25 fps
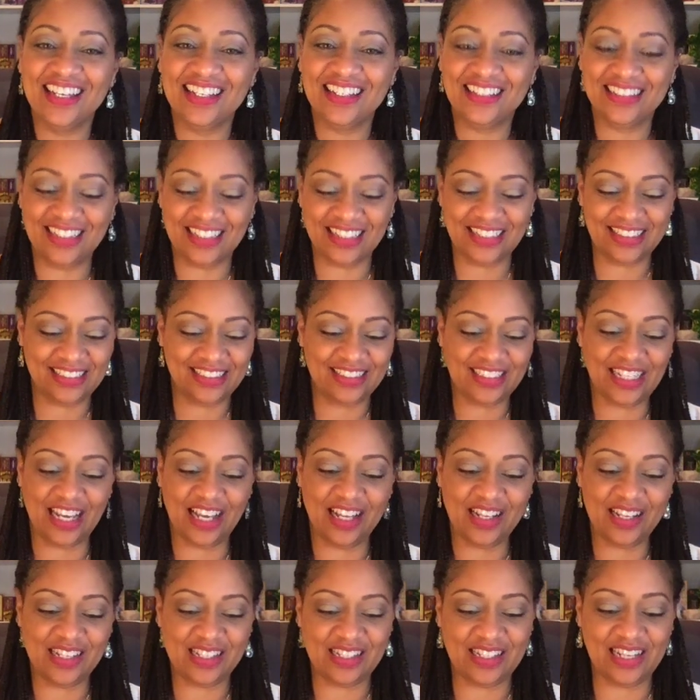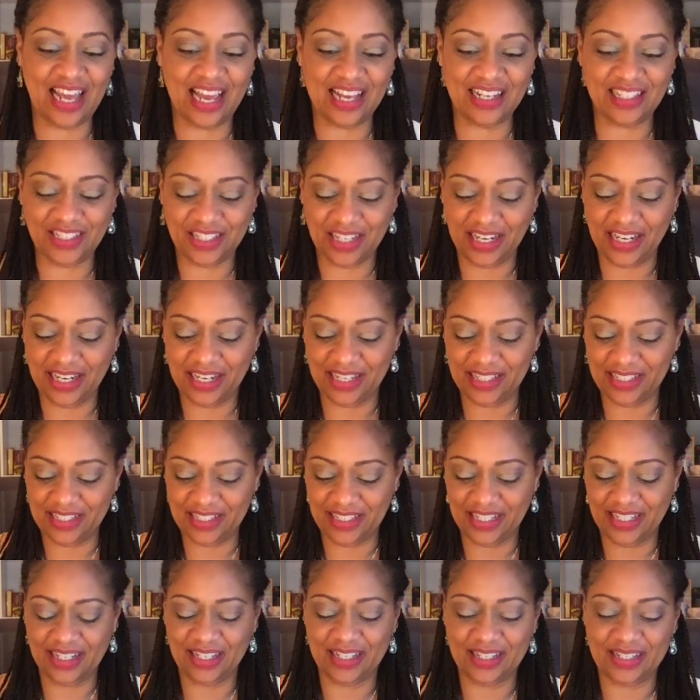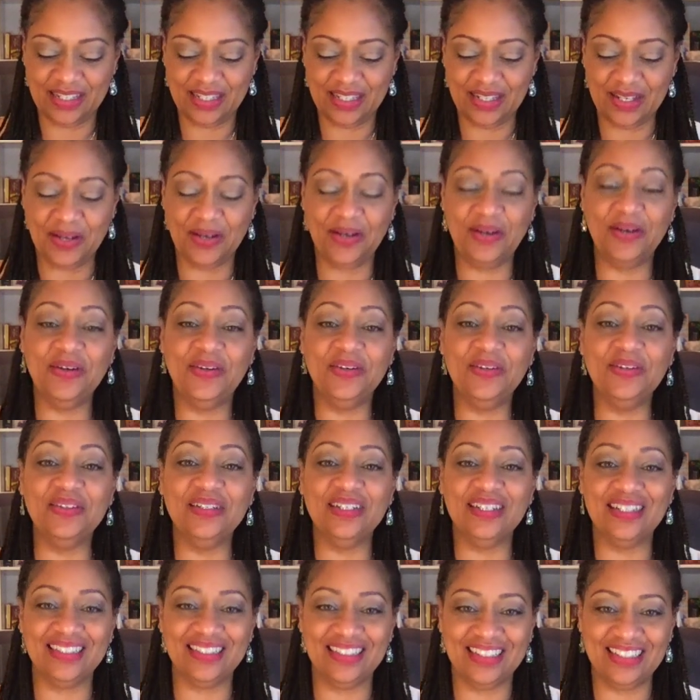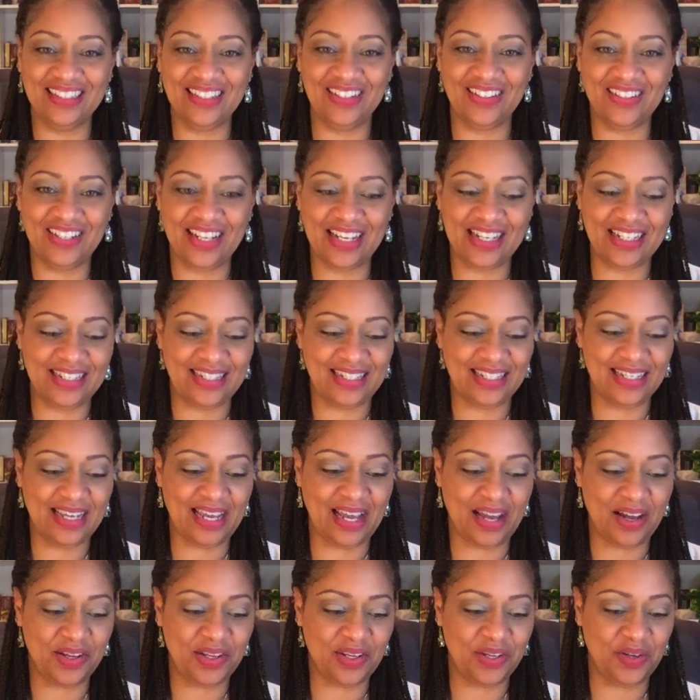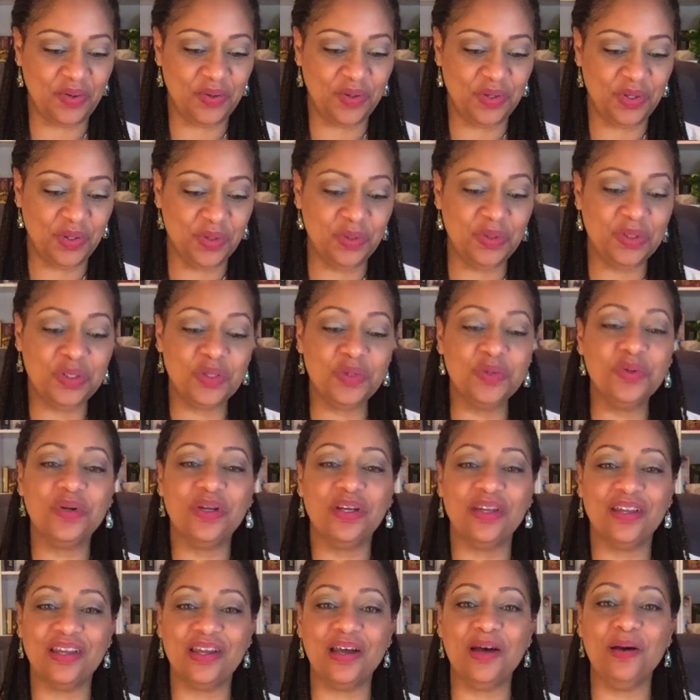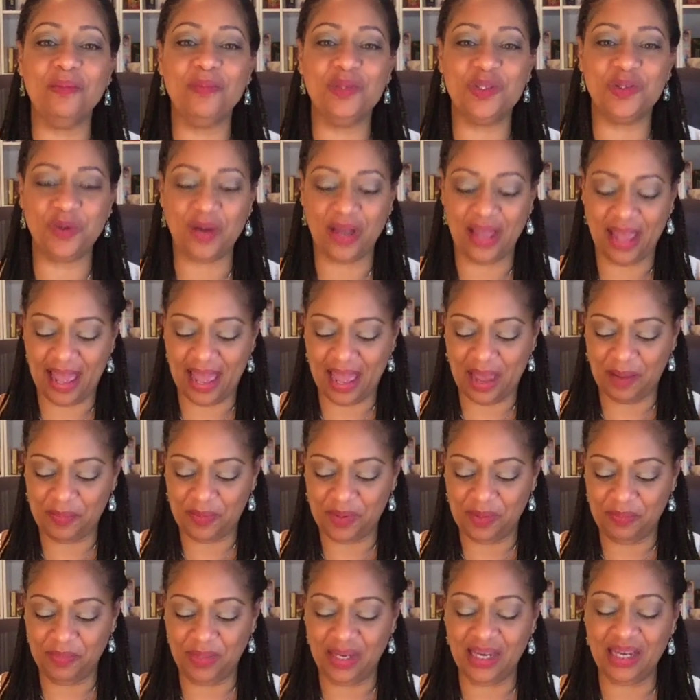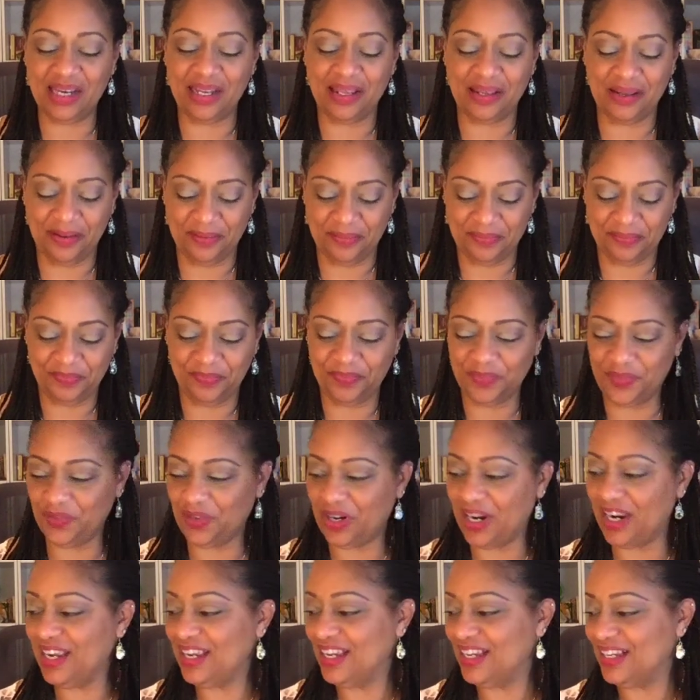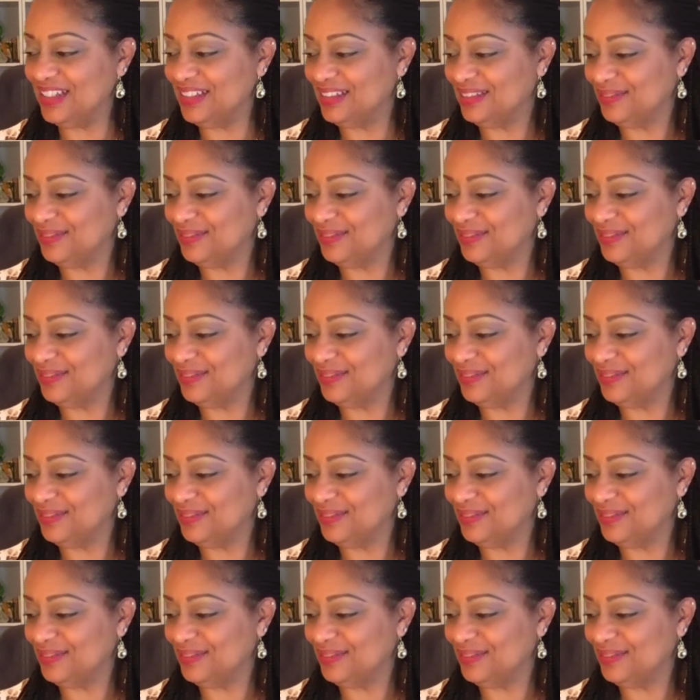This child is not changing. So, let's see how you two can come to a happy medium, right?